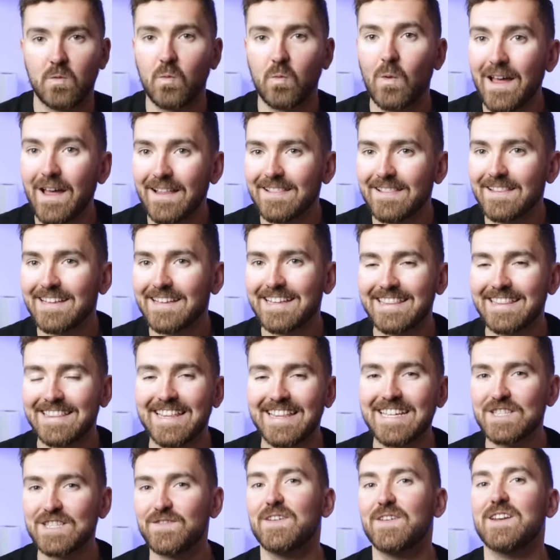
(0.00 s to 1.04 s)
Well,
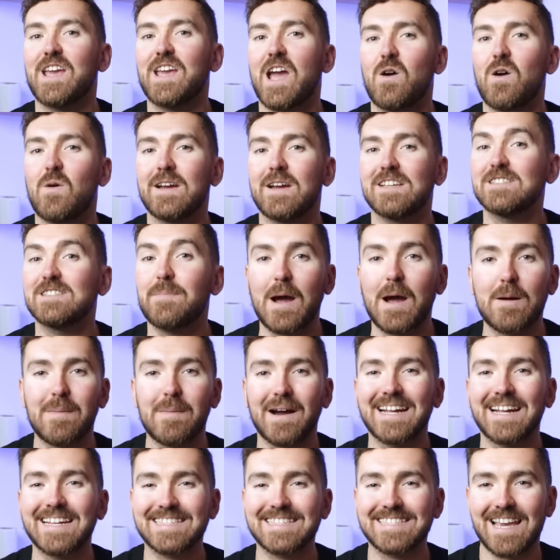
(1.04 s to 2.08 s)
this video is about
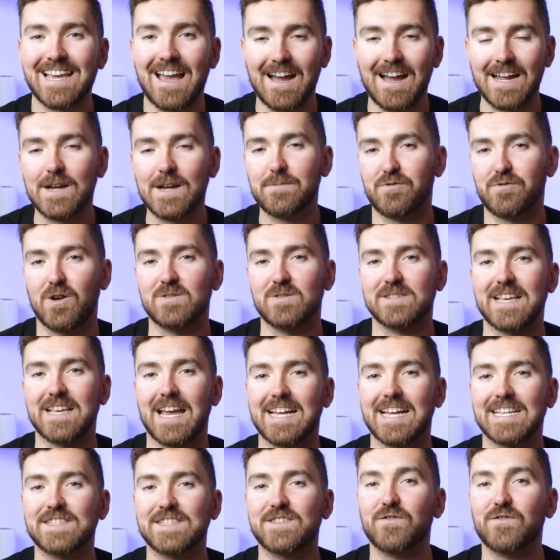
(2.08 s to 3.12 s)
my entire
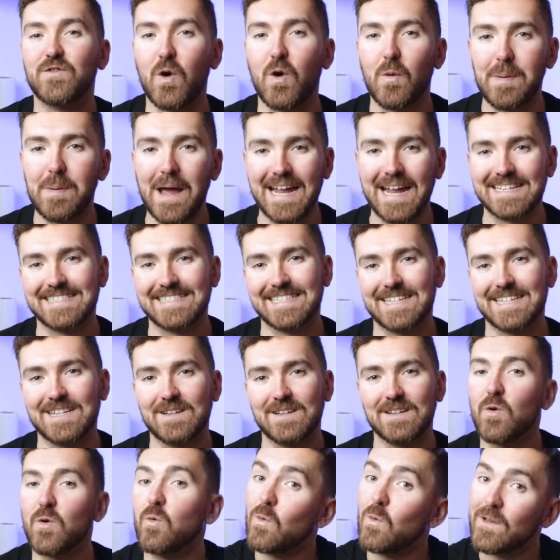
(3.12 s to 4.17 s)
process for
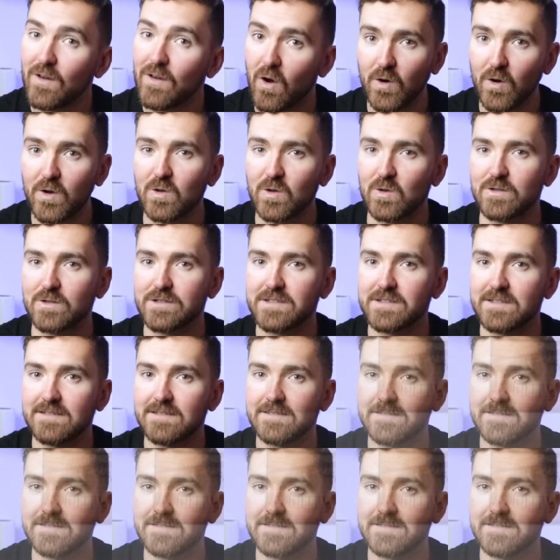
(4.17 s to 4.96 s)
painting with oils.